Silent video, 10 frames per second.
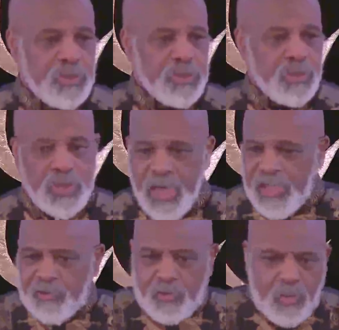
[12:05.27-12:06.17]

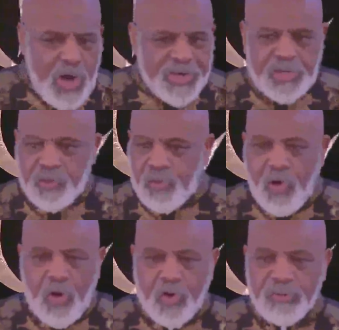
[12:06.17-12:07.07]
Not right and
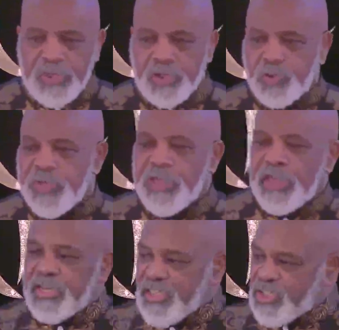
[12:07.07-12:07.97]
wrong, because we
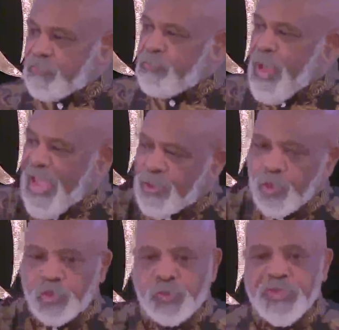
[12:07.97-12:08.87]
get in these
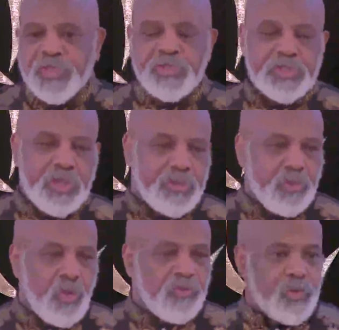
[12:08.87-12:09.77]
battles with each other
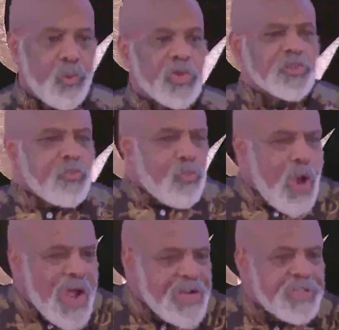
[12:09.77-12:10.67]
over what's
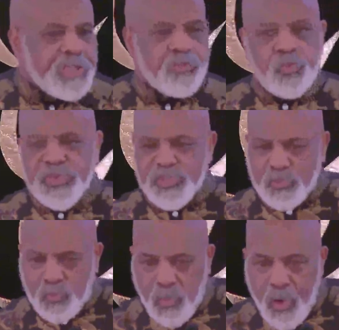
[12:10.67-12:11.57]
right and what
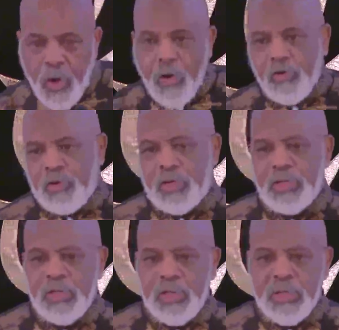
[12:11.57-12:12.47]
is wrong.
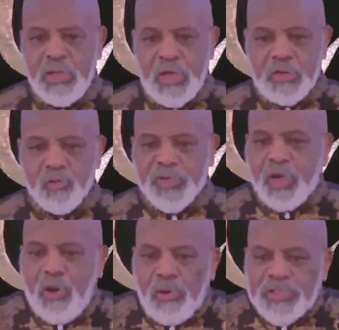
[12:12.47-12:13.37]
And we
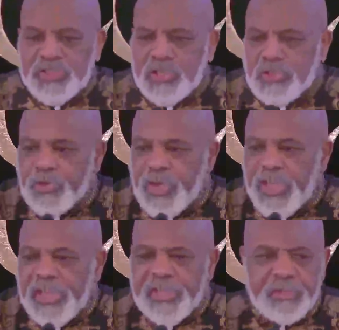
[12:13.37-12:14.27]
call each other
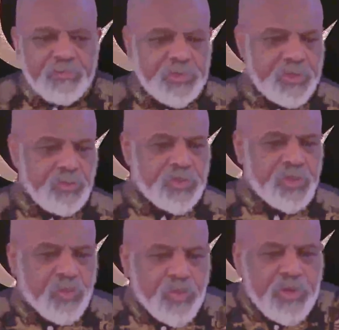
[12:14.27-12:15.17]
names and we
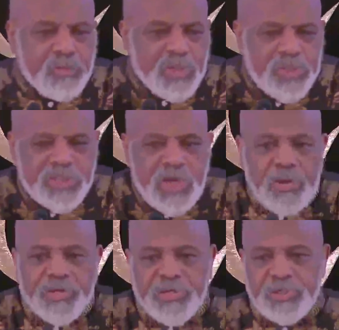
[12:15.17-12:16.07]
scream and
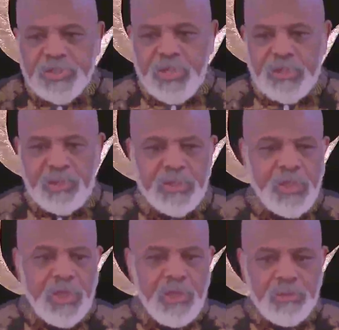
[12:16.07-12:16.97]
shout at each other.
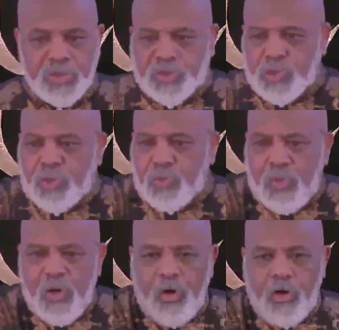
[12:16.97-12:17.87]
But you're
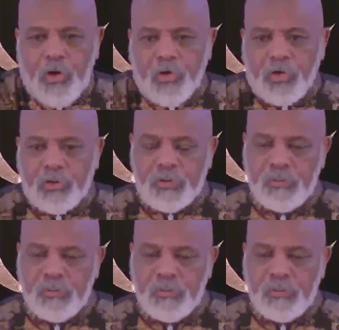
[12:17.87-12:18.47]
wrong.